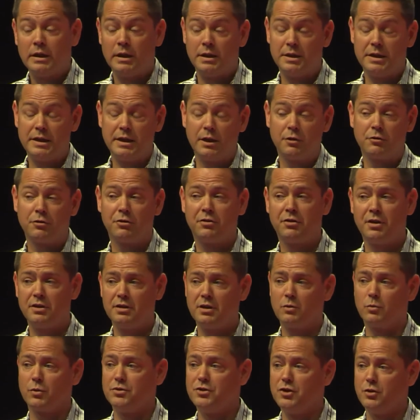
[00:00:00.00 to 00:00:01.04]
And the other thing
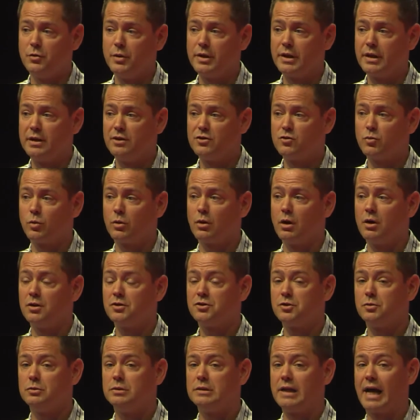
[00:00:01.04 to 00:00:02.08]
that we're doing is we're
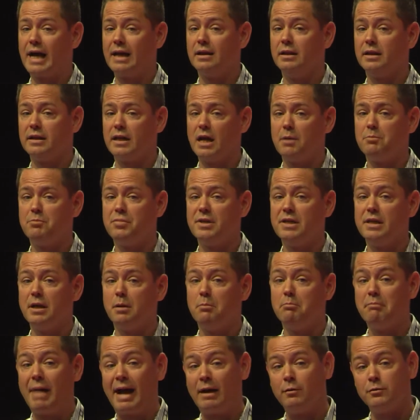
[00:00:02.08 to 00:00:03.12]
also dialing up the
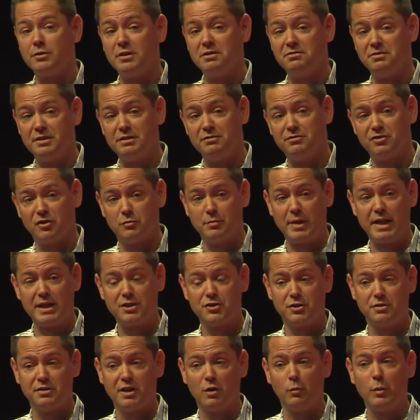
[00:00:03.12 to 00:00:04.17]
amount of
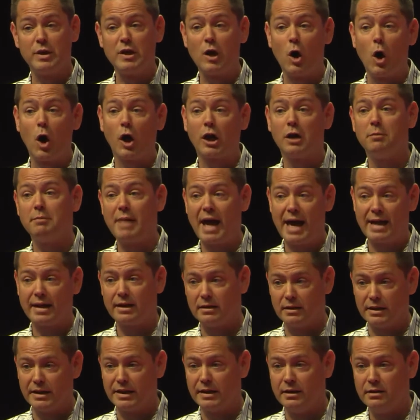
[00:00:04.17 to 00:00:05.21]
information that we
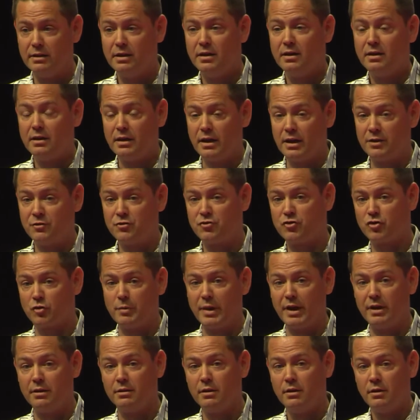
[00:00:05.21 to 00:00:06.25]
automatically
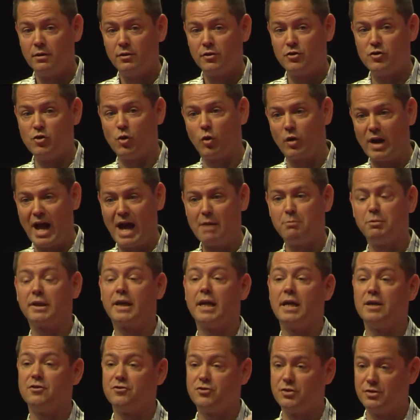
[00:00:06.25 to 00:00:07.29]
instrument your
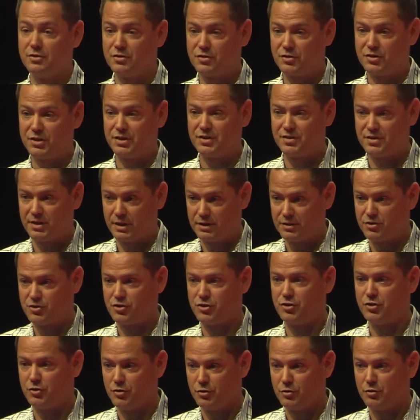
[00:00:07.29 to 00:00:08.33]
applications to send
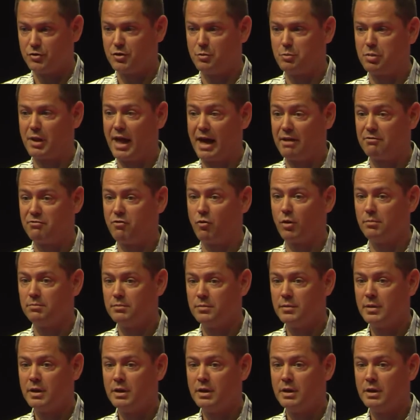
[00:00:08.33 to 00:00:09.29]
to the platform.